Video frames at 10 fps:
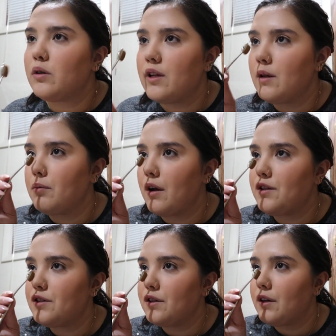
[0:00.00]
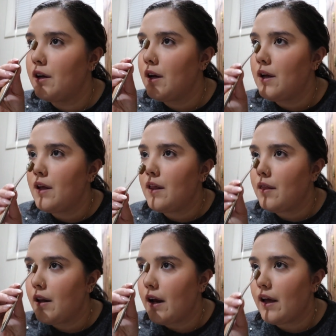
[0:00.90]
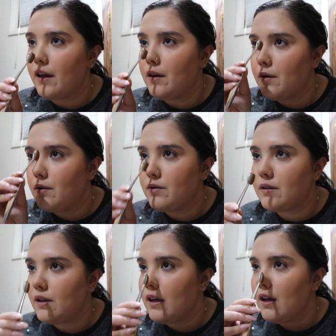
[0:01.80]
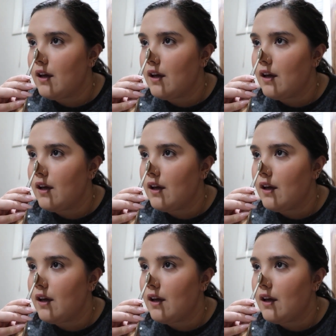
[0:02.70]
to the bronzer that I use,